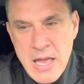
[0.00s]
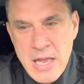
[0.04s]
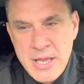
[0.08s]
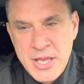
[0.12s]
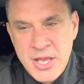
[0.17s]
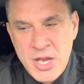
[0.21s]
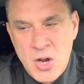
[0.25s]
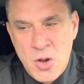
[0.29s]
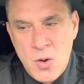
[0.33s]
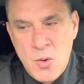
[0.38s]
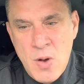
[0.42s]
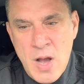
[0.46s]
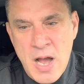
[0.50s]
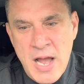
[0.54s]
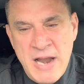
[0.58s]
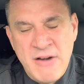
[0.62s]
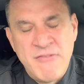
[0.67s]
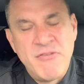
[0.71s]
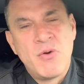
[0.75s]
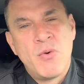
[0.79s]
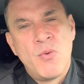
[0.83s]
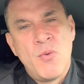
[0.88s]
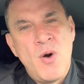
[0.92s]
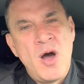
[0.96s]
You know,
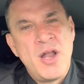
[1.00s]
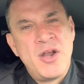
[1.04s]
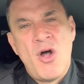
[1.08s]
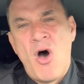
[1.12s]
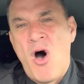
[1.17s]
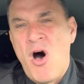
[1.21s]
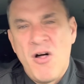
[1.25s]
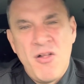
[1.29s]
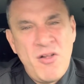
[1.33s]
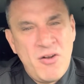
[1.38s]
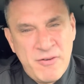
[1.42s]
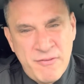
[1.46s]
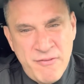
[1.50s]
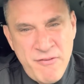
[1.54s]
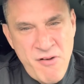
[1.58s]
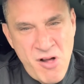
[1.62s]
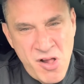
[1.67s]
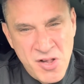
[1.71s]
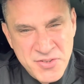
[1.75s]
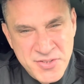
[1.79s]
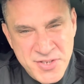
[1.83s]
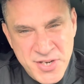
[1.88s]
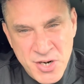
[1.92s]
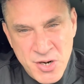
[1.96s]
everyone, all our
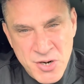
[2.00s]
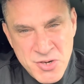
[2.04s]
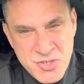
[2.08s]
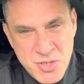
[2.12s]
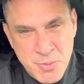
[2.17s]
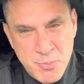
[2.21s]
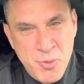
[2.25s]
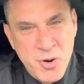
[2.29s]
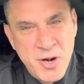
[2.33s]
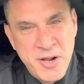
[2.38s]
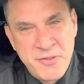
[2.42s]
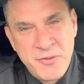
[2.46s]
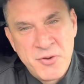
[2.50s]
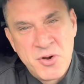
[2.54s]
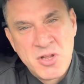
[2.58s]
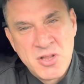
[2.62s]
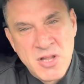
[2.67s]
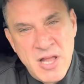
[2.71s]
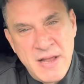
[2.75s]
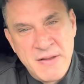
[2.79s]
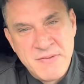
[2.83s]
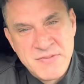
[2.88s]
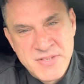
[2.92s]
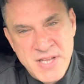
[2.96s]
volunteers are putting their
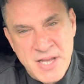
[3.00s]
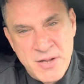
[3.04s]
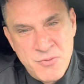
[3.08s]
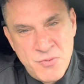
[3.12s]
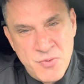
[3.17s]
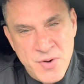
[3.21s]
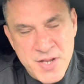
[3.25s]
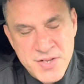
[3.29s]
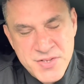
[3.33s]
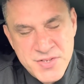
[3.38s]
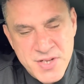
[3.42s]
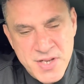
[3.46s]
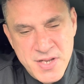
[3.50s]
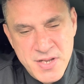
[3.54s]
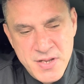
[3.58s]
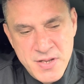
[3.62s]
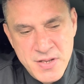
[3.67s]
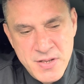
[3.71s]
lives at risk.